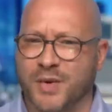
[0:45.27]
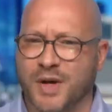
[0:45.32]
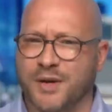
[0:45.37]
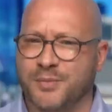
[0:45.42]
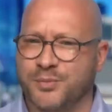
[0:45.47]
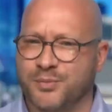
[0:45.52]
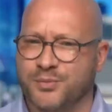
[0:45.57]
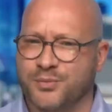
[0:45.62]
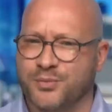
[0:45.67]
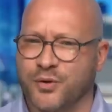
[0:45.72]
be
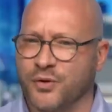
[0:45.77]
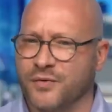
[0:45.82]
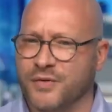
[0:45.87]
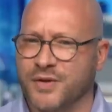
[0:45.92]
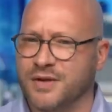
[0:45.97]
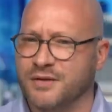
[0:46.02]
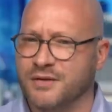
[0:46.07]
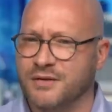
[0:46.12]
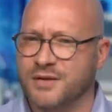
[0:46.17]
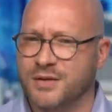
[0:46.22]

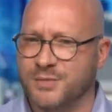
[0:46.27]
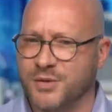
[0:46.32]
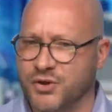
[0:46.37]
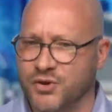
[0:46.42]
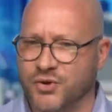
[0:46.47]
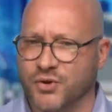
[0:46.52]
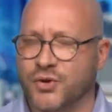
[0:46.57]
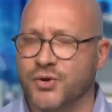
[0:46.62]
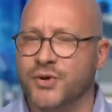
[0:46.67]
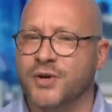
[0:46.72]
proven to be
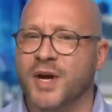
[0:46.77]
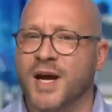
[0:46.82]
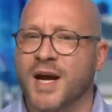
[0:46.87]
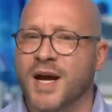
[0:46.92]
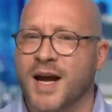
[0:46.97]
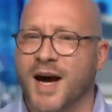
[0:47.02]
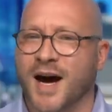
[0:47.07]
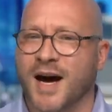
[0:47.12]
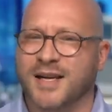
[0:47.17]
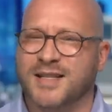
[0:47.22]
true
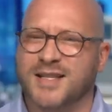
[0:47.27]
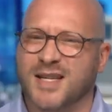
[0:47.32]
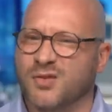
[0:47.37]
uh,